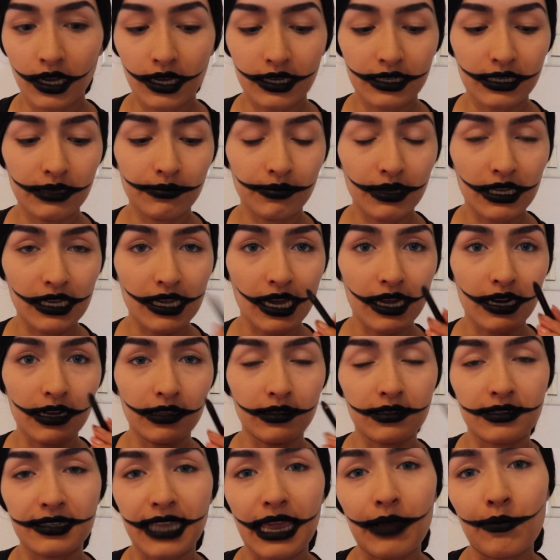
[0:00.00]
I'm gonna be
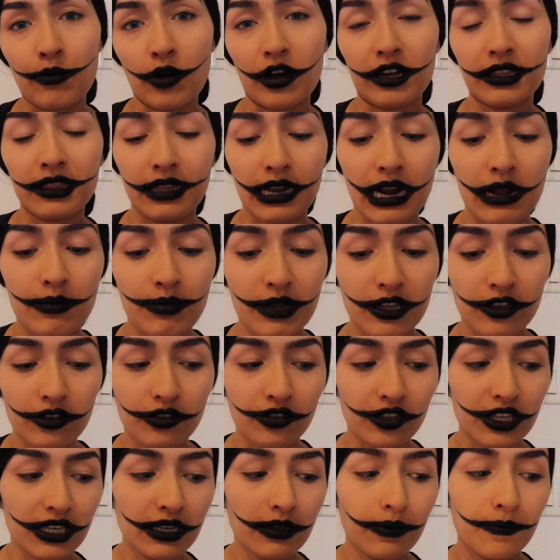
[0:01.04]
getting the same one that I've been
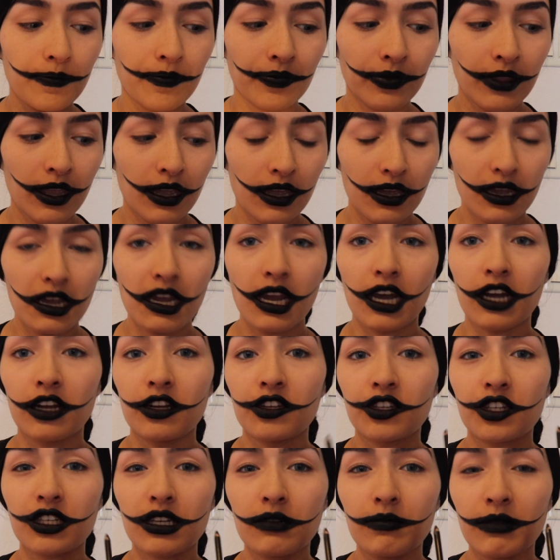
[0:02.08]
using. And
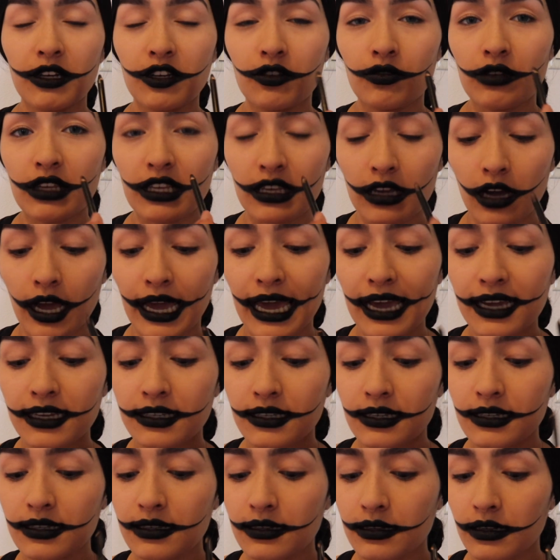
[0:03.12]
you're just gonna be doing
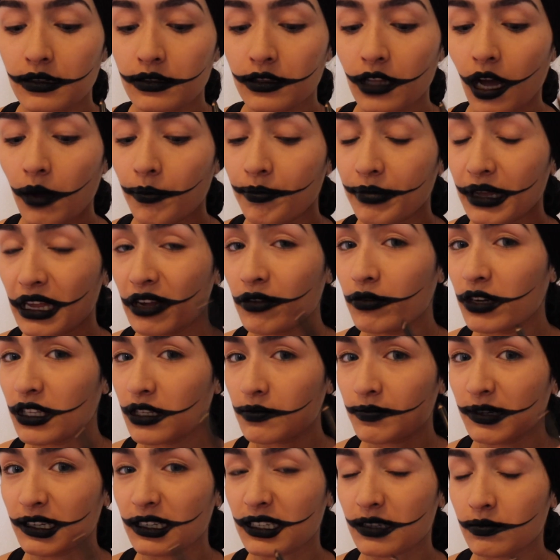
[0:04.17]
excess, not big
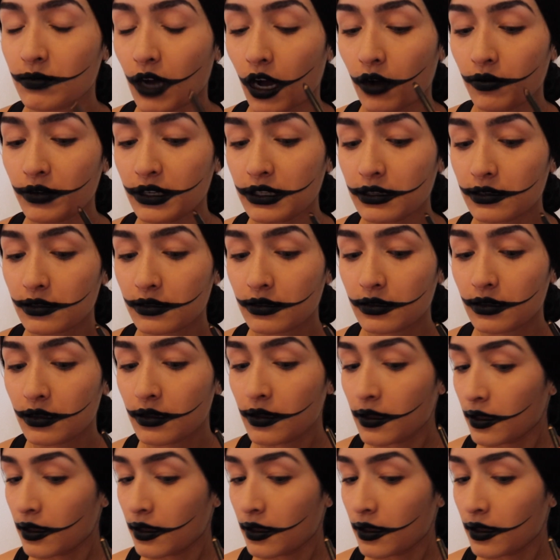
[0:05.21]
ones, but small ones.